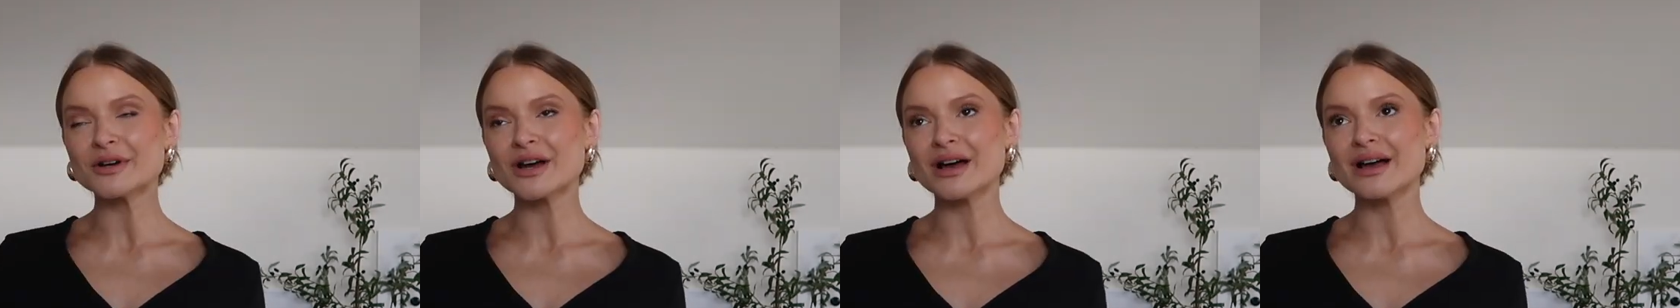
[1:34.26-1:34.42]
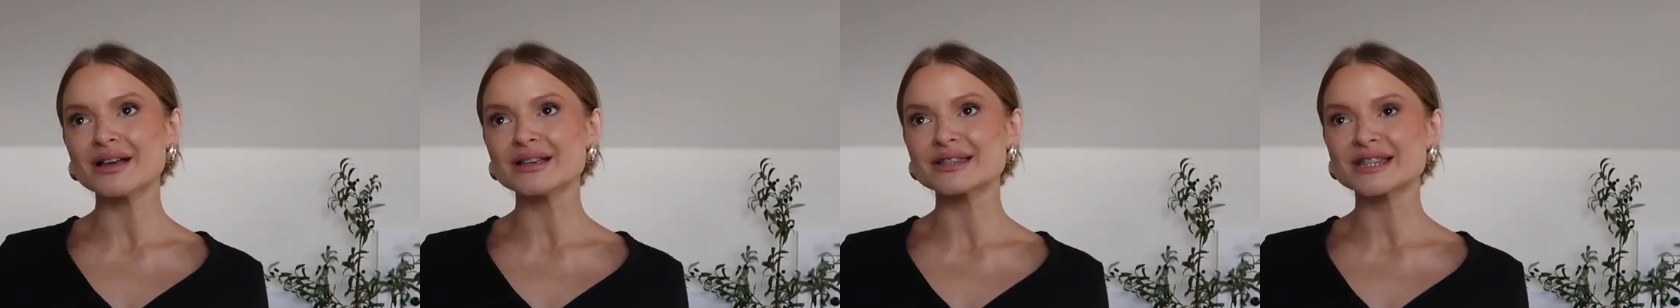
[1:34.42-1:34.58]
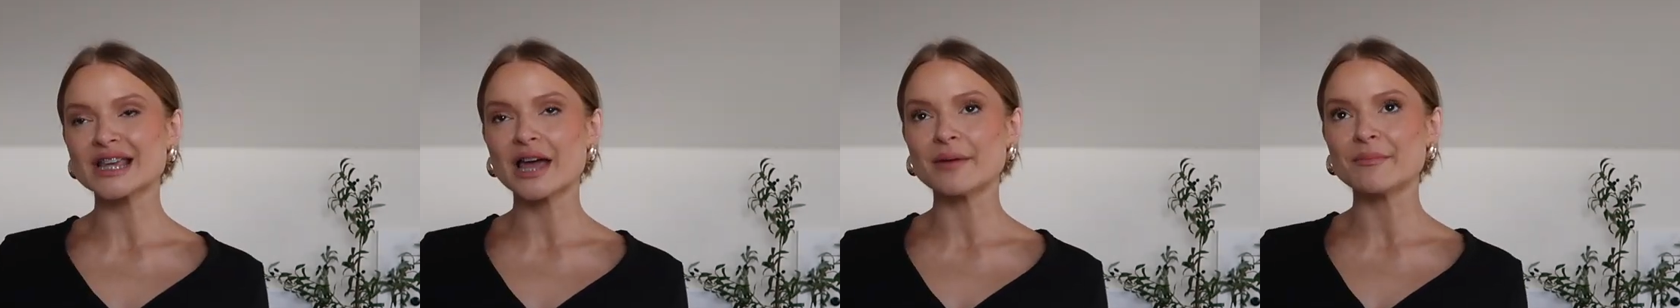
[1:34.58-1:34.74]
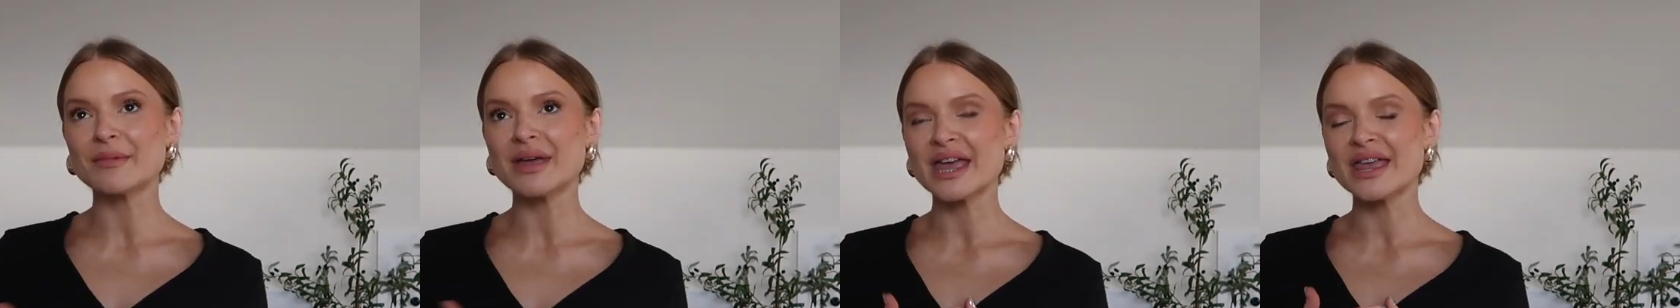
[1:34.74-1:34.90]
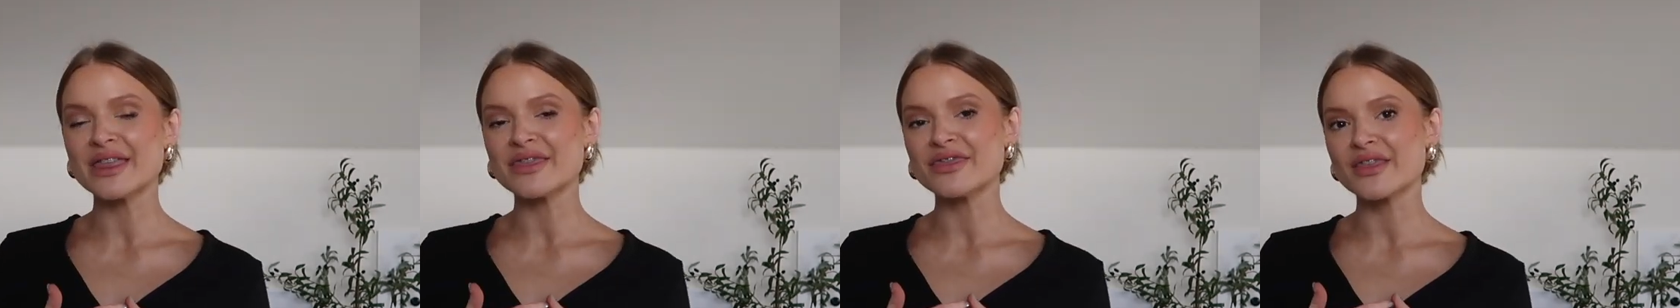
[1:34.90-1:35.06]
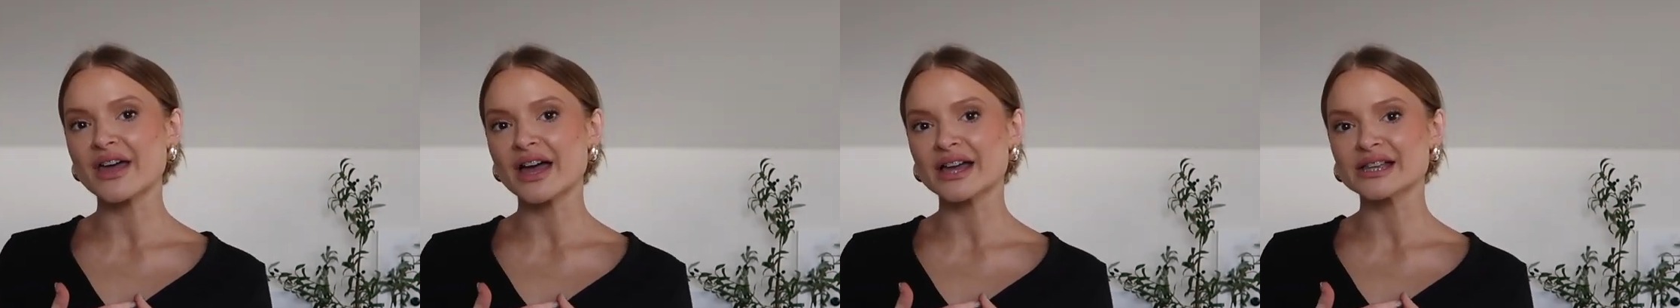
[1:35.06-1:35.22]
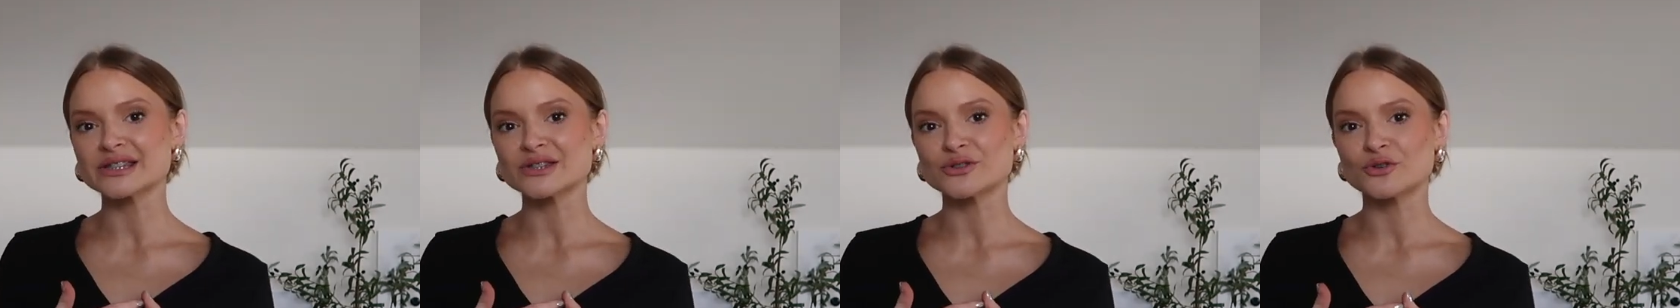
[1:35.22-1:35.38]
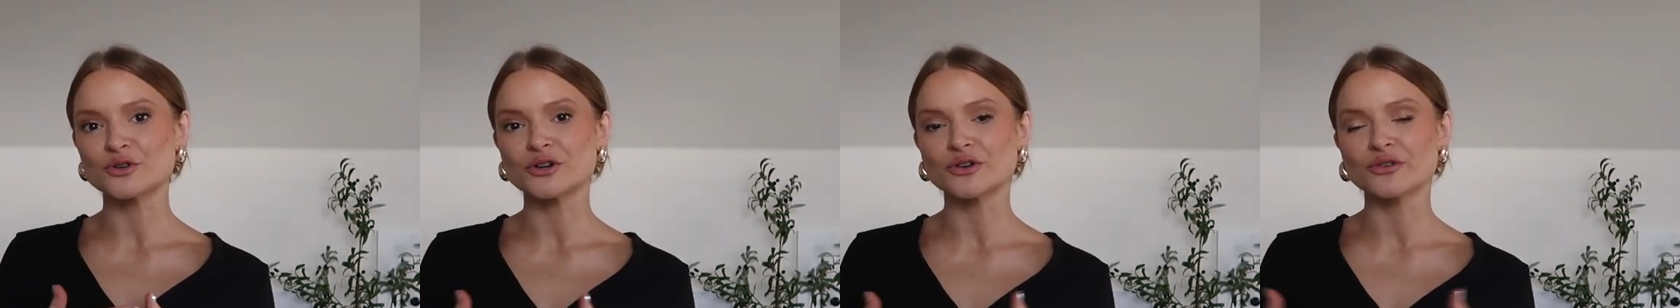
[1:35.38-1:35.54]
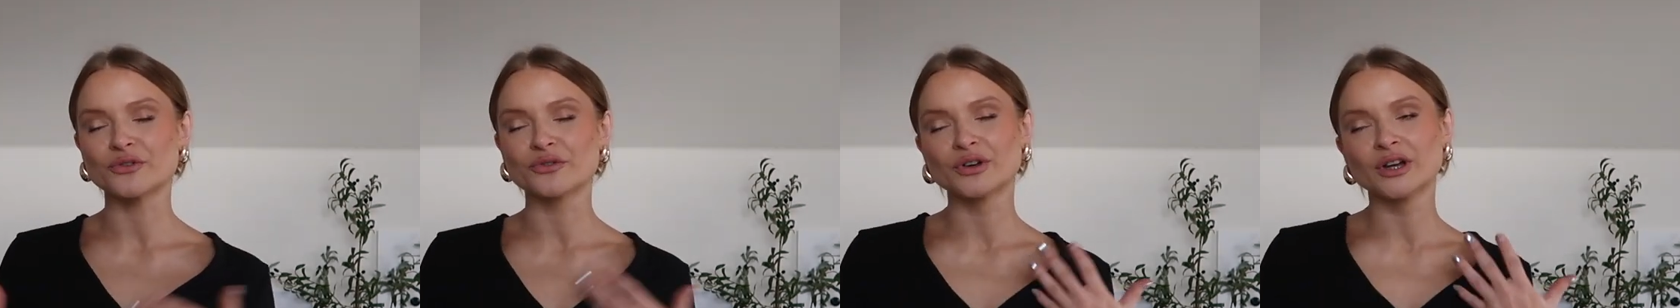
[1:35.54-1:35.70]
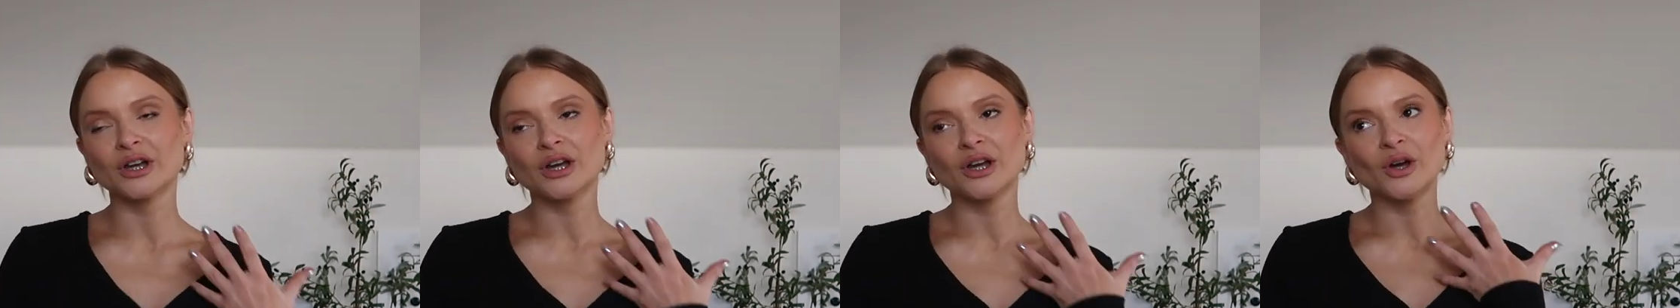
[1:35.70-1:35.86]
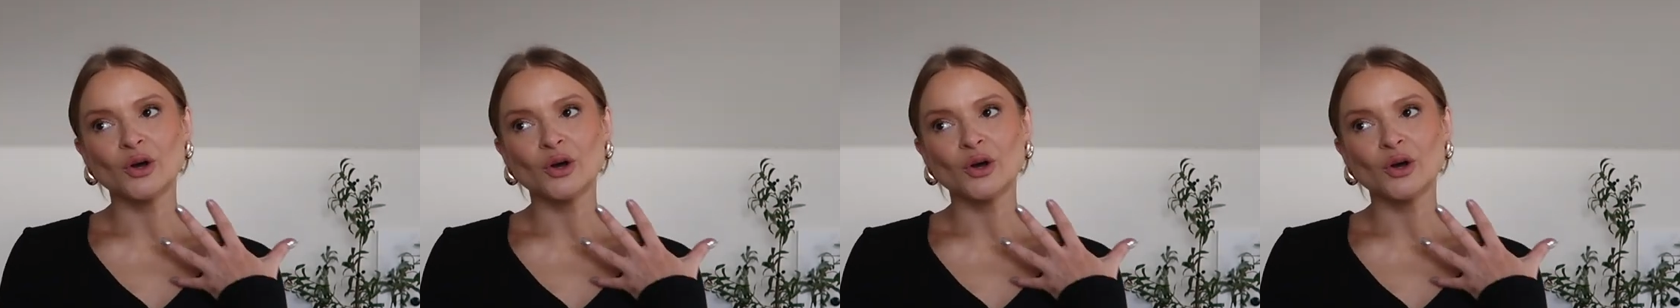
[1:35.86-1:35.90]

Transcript: because I'm in that sort of